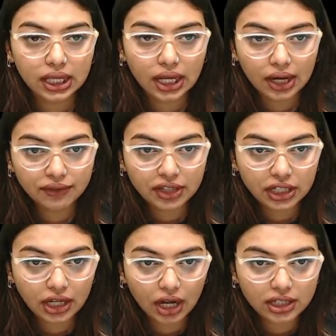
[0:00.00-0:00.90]
we can
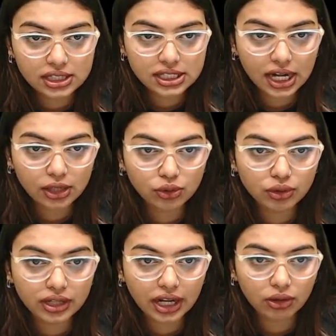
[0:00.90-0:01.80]
understand to
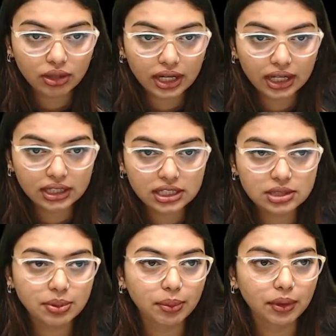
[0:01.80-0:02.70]
regulate these
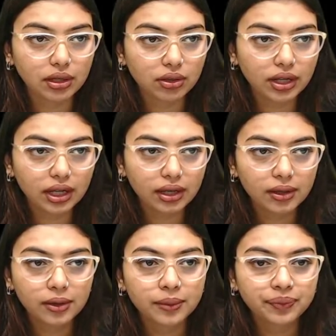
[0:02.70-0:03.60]
people, okay,
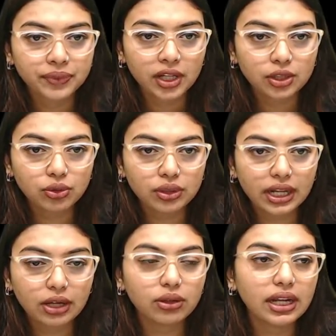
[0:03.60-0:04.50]
to
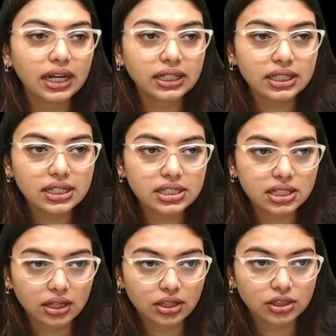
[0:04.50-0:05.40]
regulate this
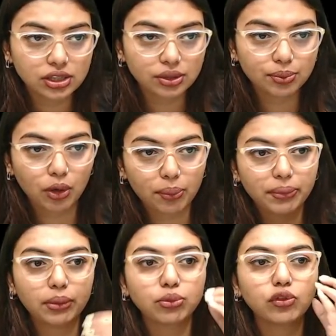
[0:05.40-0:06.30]

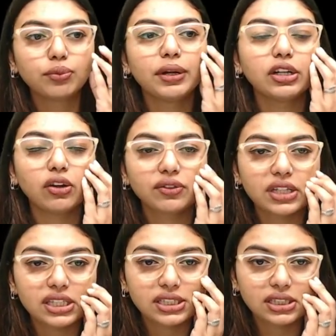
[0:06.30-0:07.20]
proper movement of
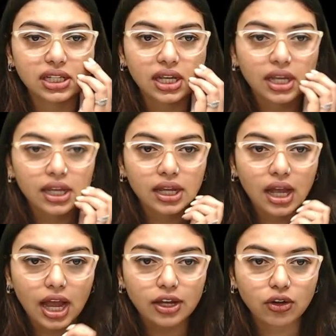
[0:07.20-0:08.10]
these
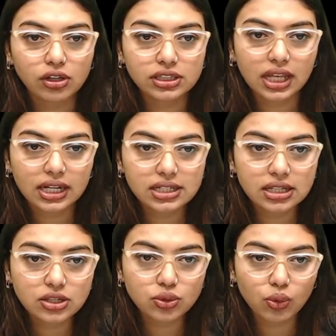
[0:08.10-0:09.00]
ion, there is a
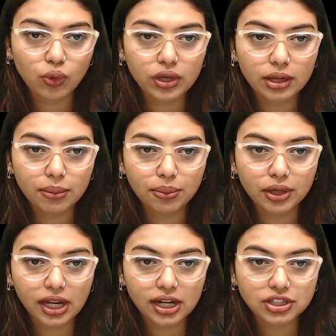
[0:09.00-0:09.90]
sodium
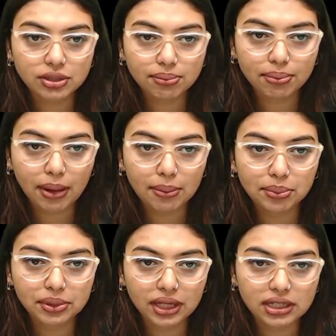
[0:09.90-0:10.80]
potassium
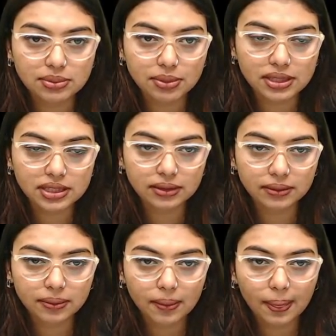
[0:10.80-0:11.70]
pump that is present.
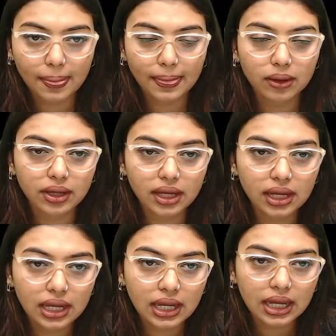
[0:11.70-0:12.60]
Okay,
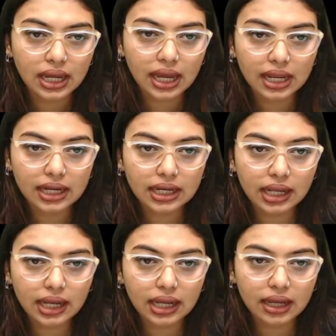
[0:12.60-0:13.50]

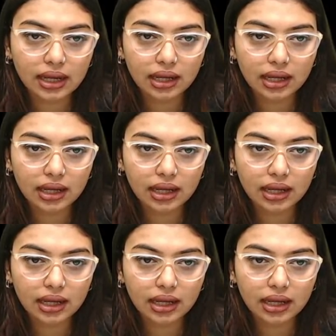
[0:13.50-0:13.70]
NaK